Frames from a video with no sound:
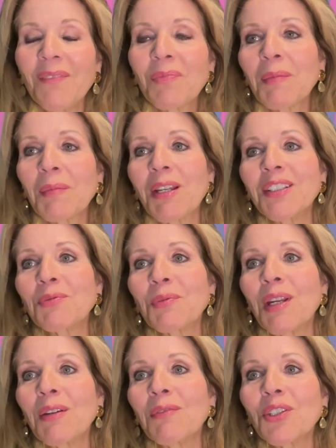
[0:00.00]
because we
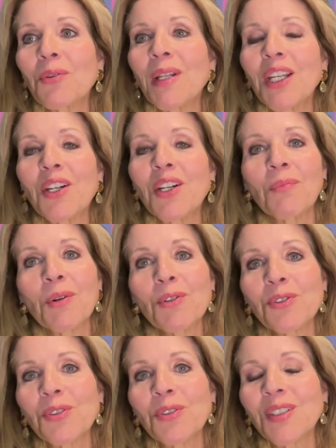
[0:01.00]
have so many
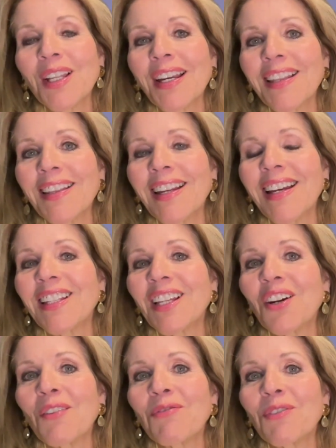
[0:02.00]
commercials like that
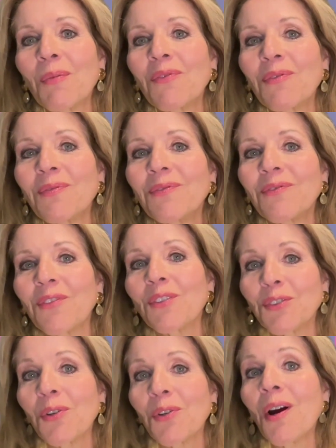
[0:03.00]
are for
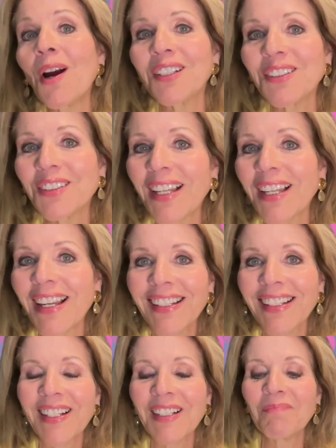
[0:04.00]
drugs.
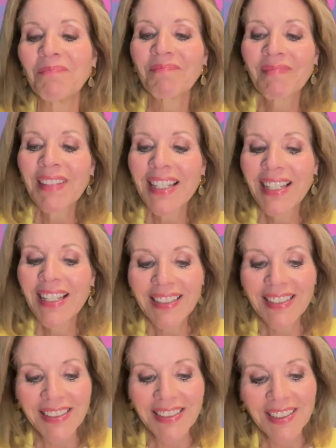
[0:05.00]
And
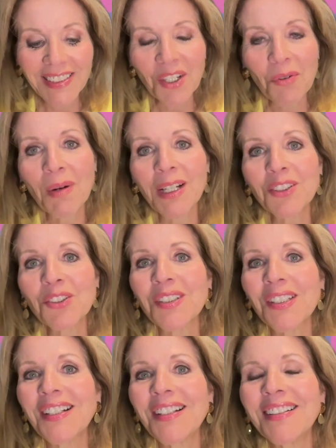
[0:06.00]
this is so much
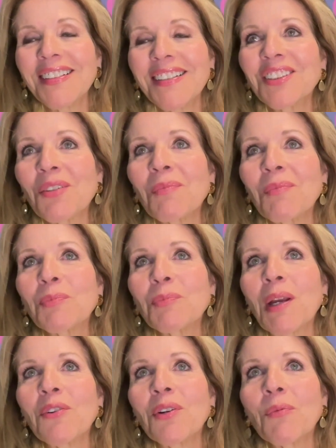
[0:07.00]

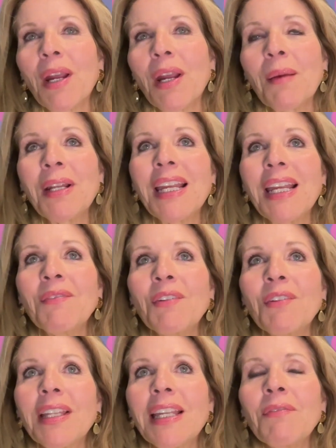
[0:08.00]
better in a way. I mean,
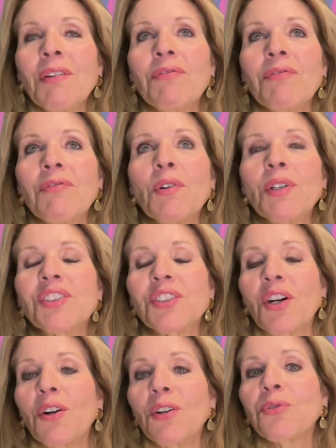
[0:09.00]
even focused
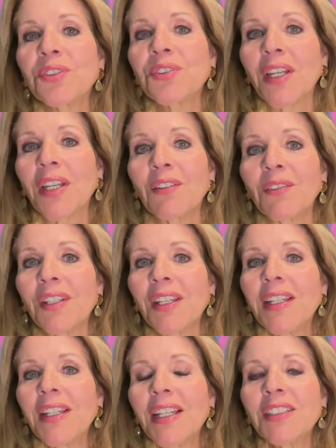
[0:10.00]
ultrasound
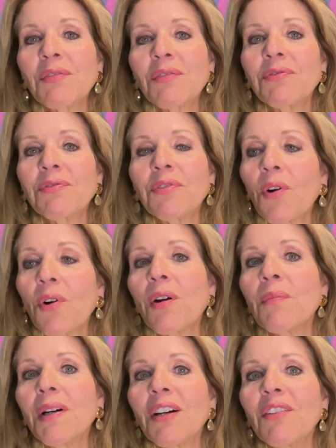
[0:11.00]
is a
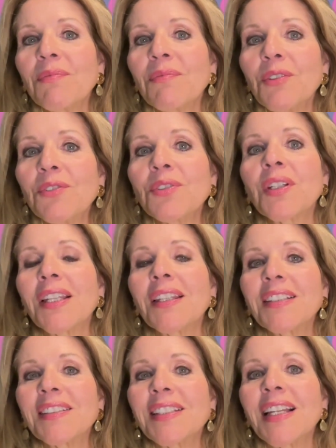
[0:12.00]
form of music in
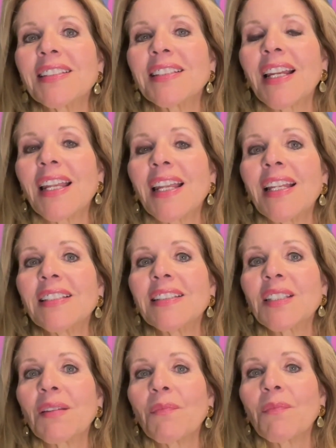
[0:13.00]
the sense that it
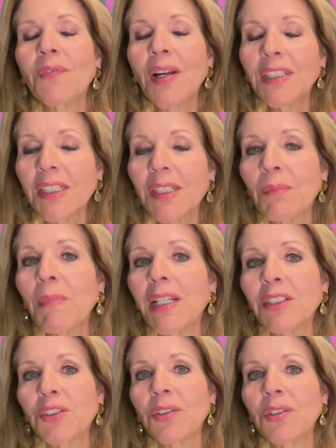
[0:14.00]
is the
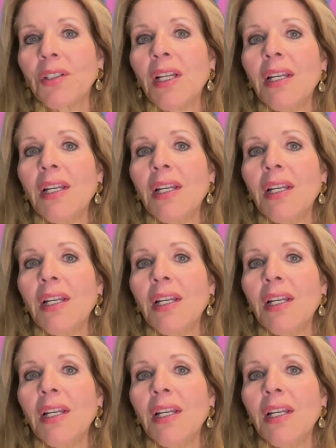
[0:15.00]
fundamental